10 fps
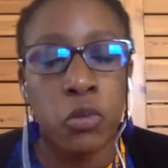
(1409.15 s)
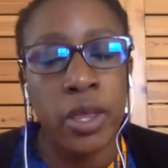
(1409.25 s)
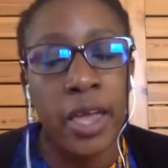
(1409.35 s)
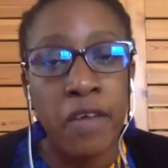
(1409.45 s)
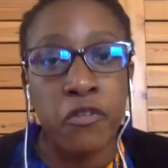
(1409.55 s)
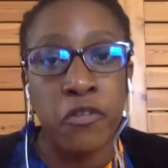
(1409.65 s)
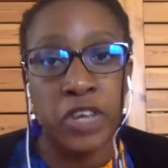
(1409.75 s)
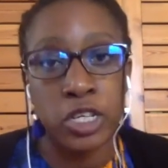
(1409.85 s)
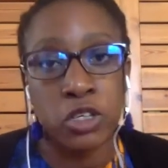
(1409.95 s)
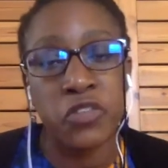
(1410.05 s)
we have for
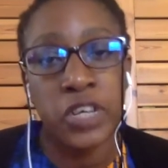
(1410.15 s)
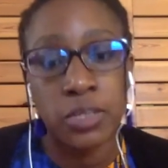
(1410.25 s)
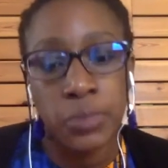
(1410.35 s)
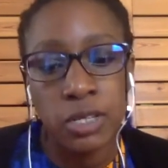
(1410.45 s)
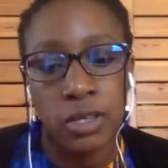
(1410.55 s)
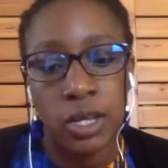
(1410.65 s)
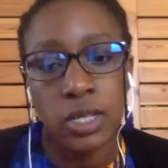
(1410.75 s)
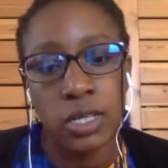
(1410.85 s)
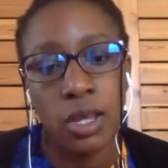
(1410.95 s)
face-to-face meetings.